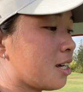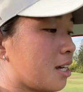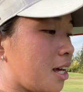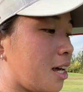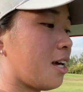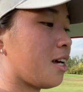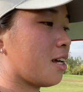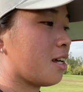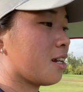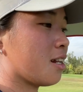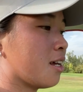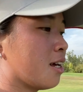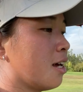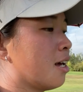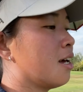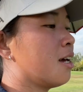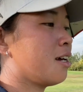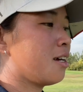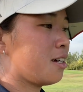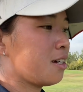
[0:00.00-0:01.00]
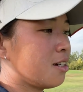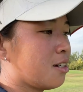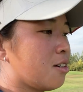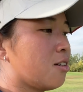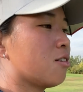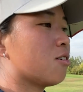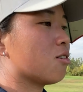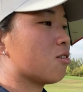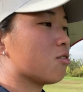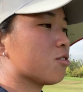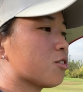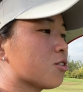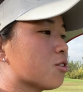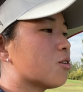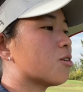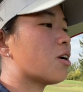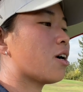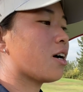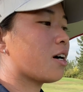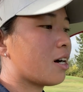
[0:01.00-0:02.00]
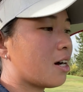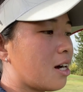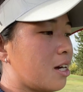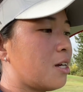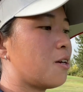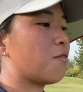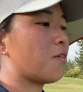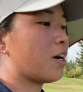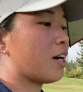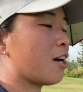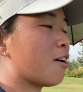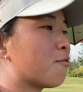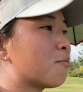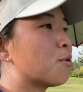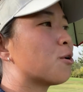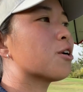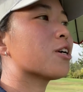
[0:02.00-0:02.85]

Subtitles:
And also, if I have more